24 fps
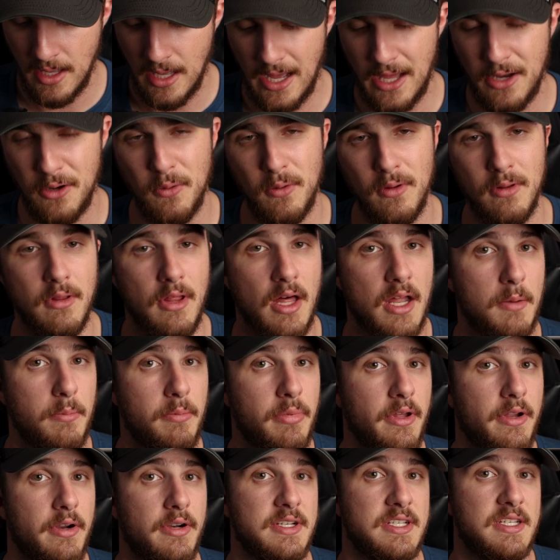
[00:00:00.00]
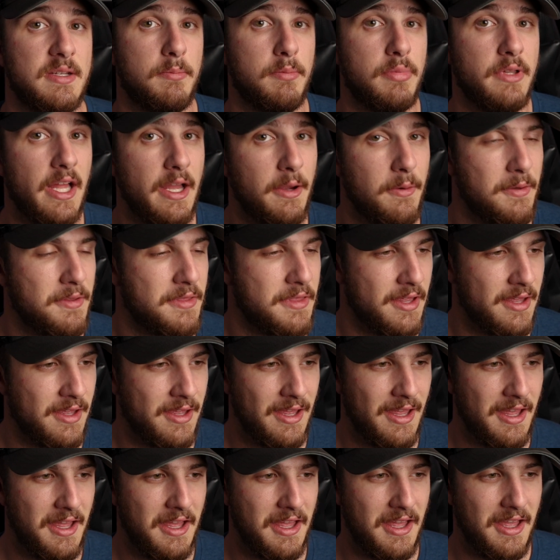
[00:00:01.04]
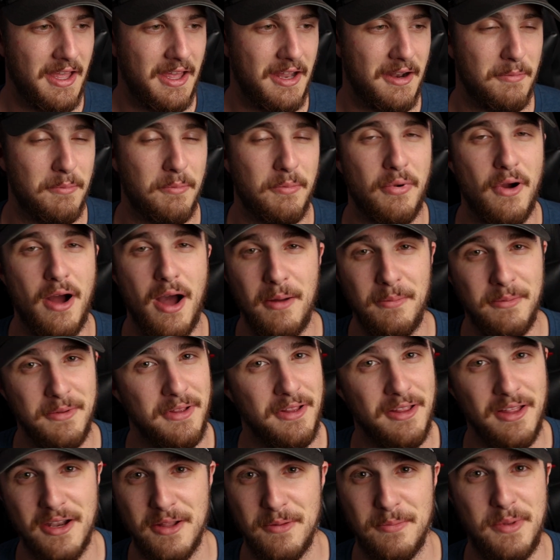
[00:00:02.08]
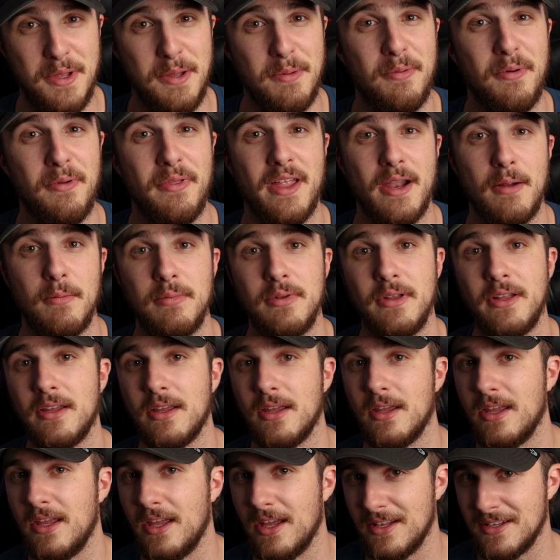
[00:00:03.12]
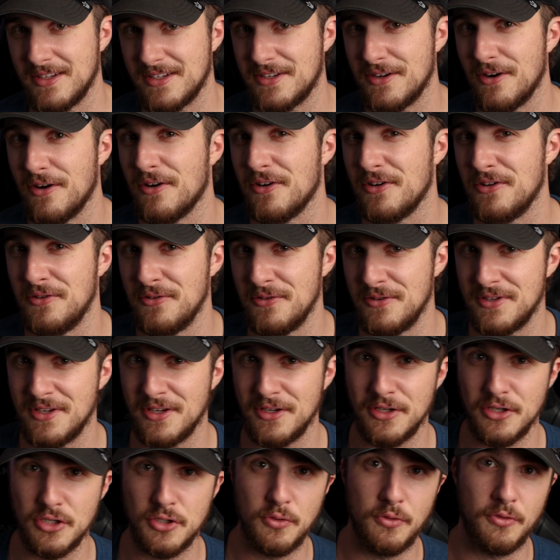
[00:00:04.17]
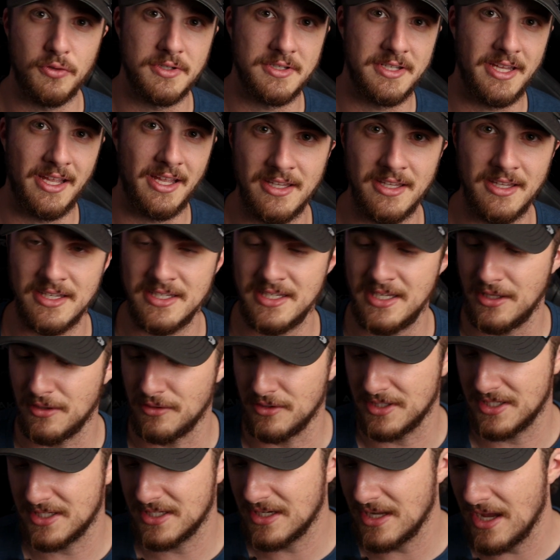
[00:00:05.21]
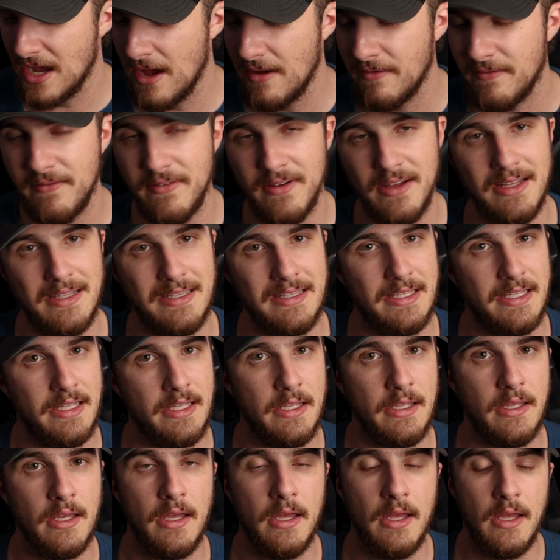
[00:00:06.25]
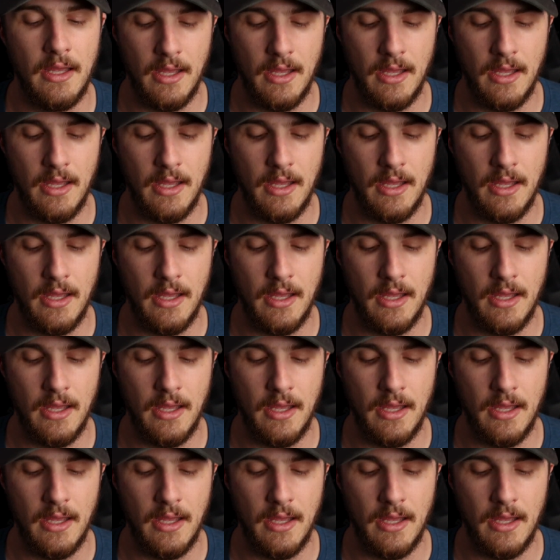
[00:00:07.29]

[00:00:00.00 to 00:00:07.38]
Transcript: I know a lot of players that play with it, and probably a lot of people that I'm playing against are using controllers this, either Scuff, Elite.